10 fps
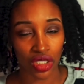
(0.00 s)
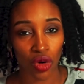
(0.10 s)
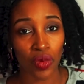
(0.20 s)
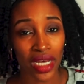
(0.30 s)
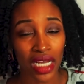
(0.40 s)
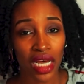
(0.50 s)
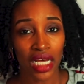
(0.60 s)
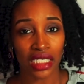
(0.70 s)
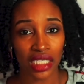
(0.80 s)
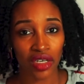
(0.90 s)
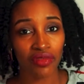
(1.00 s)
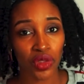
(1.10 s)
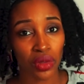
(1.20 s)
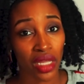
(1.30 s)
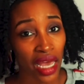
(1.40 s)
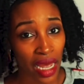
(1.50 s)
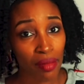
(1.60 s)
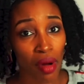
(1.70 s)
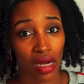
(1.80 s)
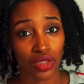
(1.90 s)
So we, instead of doing the
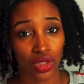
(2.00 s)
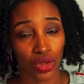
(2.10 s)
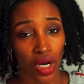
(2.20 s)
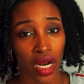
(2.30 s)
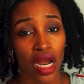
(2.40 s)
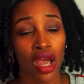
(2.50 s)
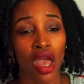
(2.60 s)
hanbok tour,